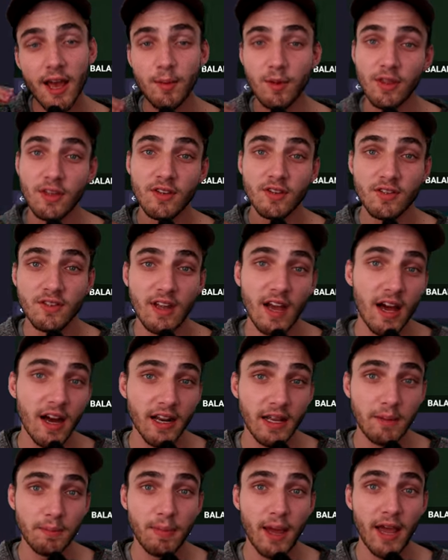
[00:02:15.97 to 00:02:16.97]
and with a
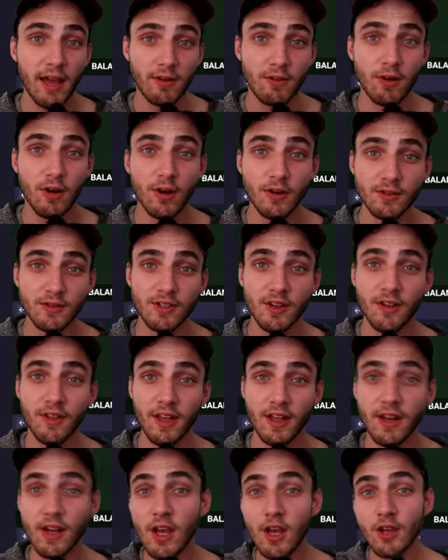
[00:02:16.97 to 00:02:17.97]
starting bankroll so
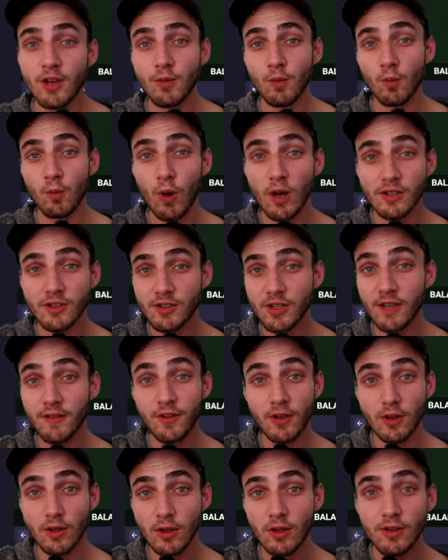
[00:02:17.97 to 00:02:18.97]
that once,
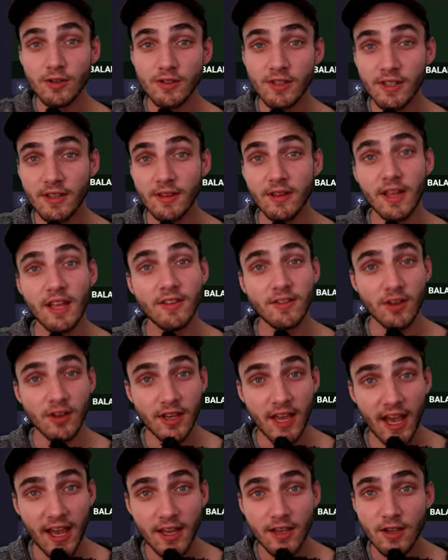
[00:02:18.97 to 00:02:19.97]
if you lose it, that's
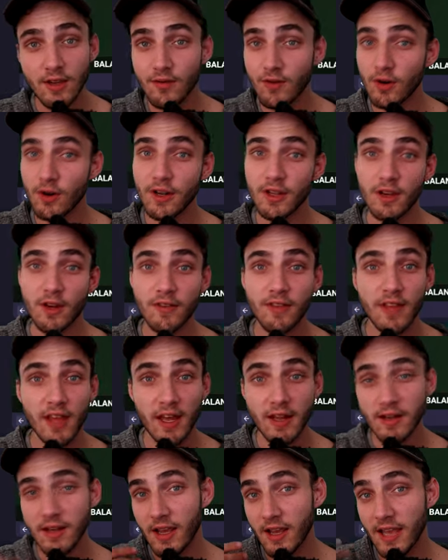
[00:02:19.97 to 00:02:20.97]
okay, you've already got
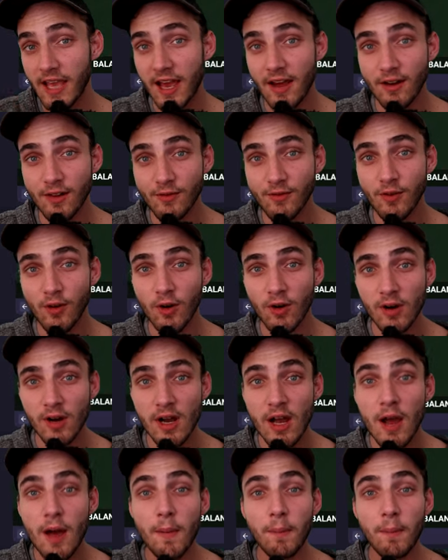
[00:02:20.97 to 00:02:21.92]
that accounted for,